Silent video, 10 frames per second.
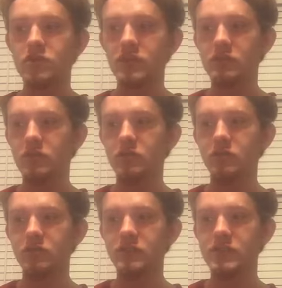Jericho and
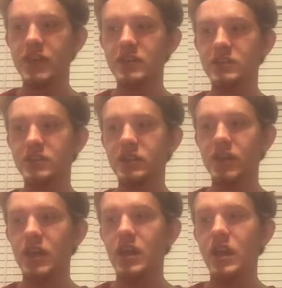Orange Cassidy.
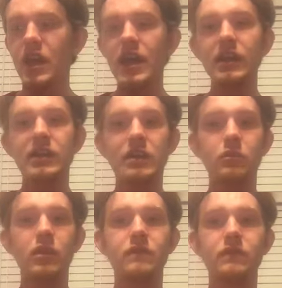And I can't
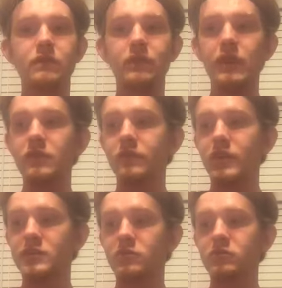wait for Fyter
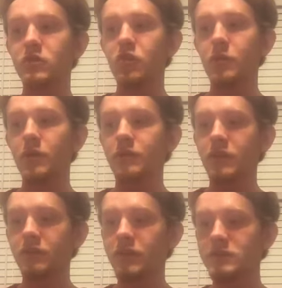Fest. We'll talk about
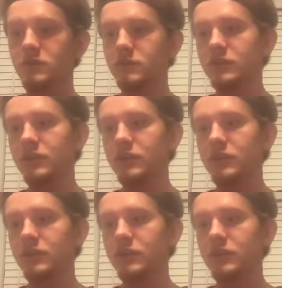Fyter Fest towards the